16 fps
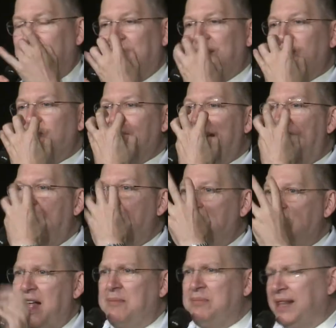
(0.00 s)
and blah,
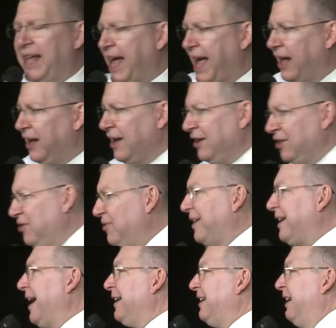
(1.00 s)
blah, blah. You
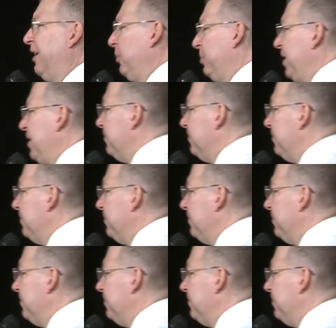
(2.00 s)
got to help me.